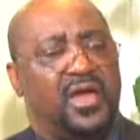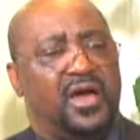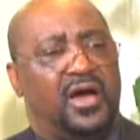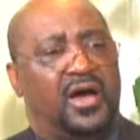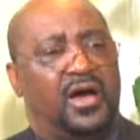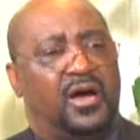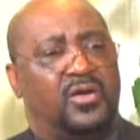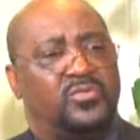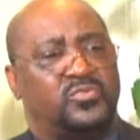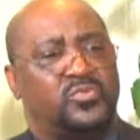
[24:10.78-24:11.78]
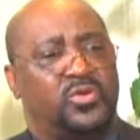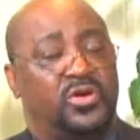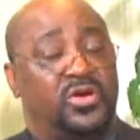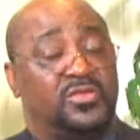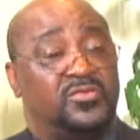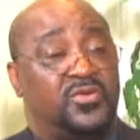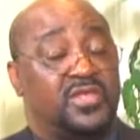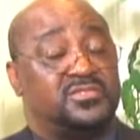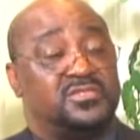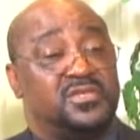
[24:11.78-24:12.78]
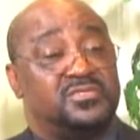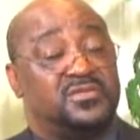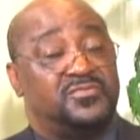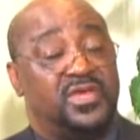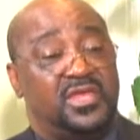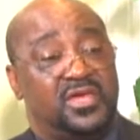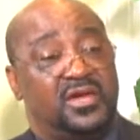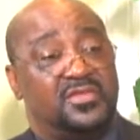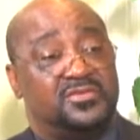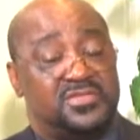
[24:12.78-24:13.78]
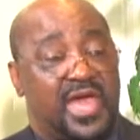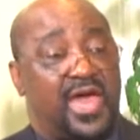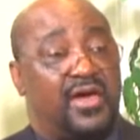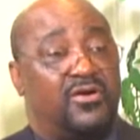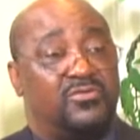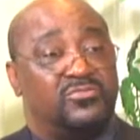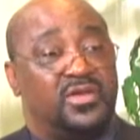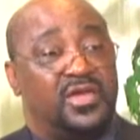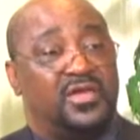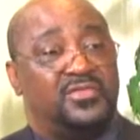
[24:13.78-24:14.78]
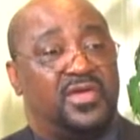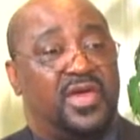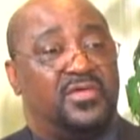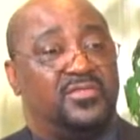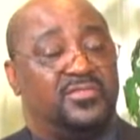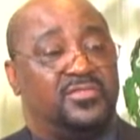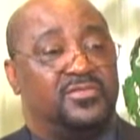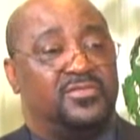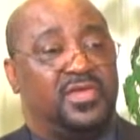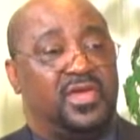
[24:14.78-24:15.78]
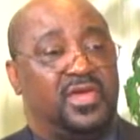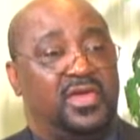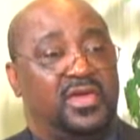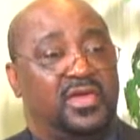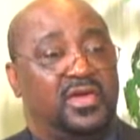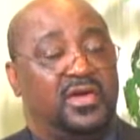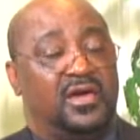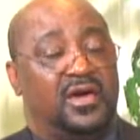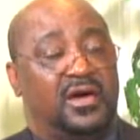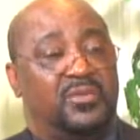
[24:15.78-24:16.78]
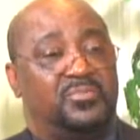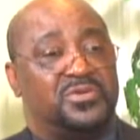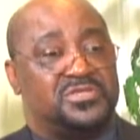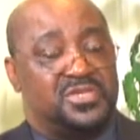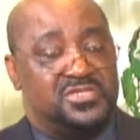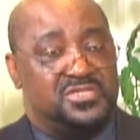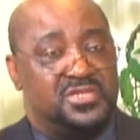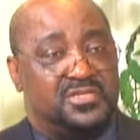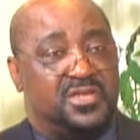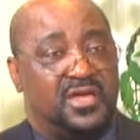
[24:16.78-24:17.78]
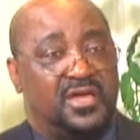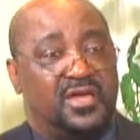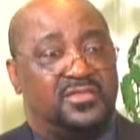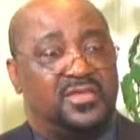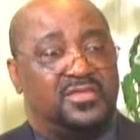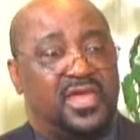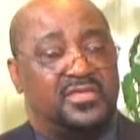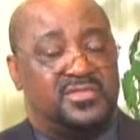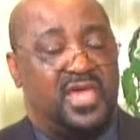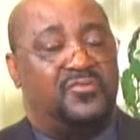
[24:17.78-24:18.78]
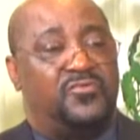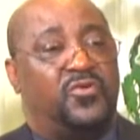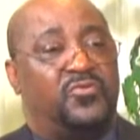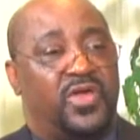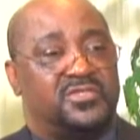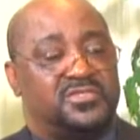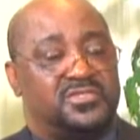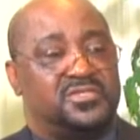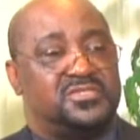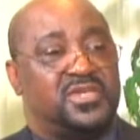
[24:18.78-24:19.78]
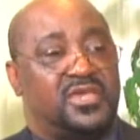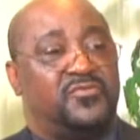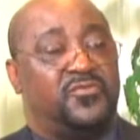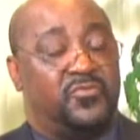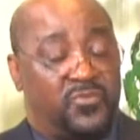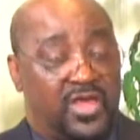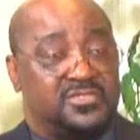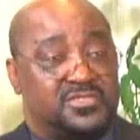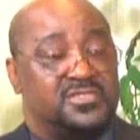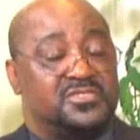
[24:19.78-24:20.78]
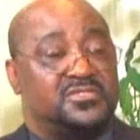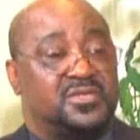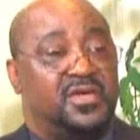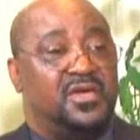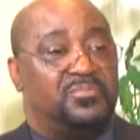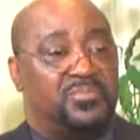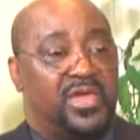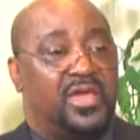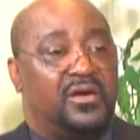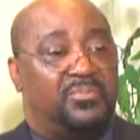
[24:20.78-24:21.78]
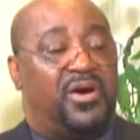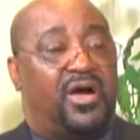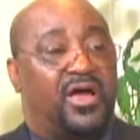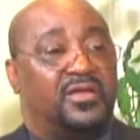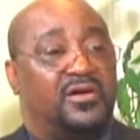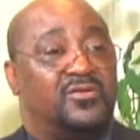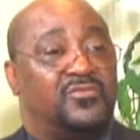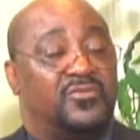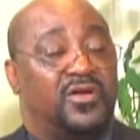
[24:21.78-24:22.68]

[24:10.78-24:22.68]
were the residents of any other town, that the position that they take for residency, for residents being a part of,